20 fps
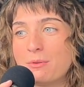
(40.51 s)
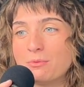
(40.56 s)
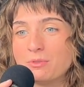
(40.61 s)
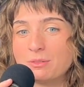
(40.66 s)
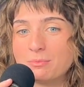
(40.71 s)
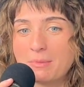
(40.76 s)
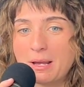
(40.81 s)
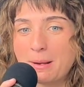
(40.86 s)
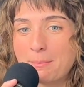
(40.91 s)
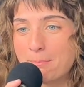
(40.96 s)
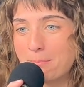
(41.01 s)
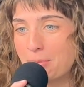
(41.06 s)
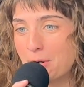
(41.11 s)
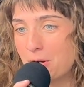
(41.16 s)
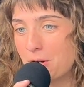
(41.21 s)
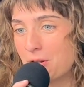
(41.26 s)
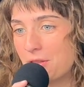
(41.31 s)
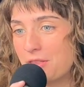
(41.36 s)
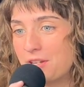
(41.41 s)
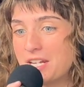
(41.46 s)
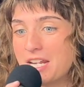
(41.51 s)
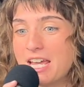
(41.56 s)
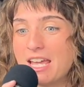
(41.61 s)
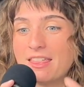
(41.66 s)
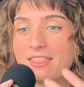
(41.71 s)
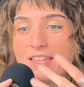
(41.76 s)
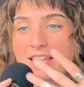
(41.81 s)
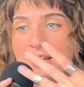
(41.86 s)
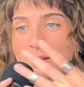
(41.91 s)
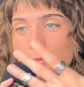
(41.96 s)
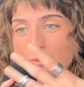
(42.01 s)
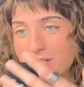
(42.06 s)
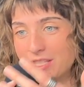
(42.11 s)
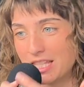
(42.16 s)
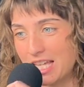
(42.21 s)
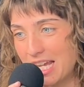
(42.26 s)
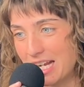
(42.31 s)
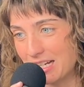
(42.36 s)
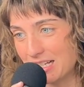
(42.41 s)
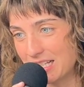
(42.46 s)
It was my birthday, then it was
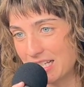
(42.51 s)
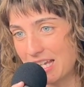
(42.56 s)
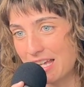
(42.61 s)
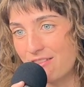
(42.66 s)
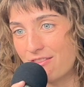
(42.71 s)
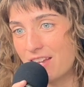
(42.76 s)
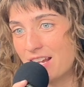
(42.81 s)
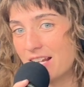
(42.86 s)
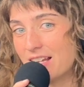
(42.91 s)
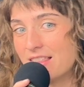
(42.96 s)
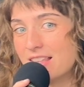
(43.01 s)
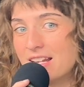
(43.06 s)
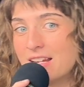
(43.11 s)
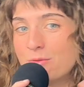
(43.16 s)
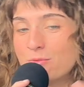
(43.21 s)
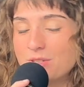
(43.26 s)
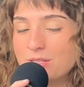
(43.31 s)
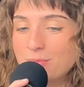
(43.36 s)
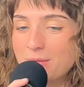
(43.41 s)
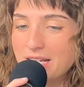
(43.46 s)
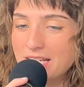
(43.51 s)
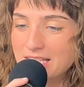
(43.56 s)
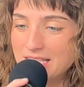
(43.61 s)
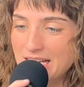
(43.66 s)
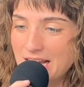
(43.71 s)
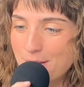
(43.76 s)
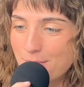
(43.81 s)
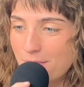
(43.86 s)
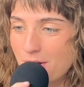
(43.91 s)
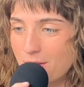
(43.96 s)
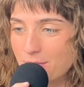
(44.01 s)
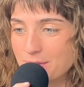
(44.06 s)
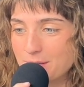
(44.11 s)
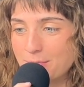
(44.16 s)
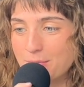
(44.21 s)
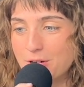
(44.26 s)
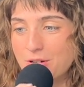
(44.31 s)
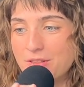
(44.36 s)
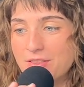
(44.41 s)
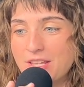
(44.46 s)
Thanksgiving, and then it was my
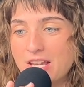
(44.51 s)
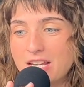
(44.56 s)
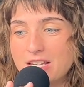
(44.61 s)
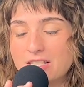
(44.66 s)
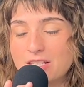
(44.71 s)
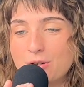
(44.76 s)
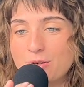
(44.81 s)
stepmom's birthday.